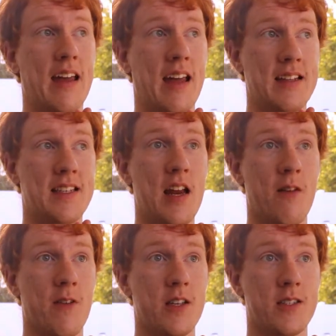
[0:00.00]
Instead
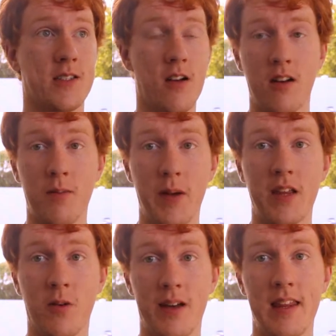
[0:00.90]
of Sonic
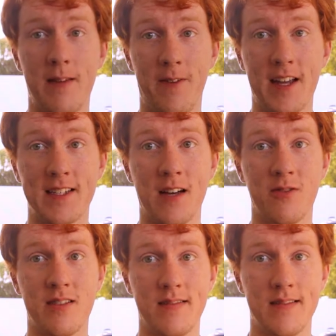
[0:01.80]
being the one that fakes out
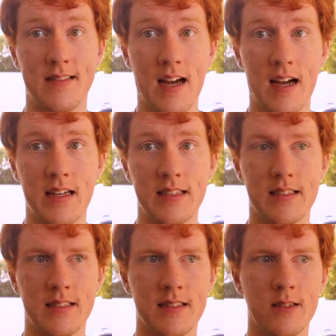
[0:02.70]

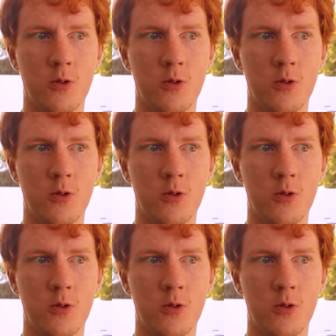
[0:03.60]
dies,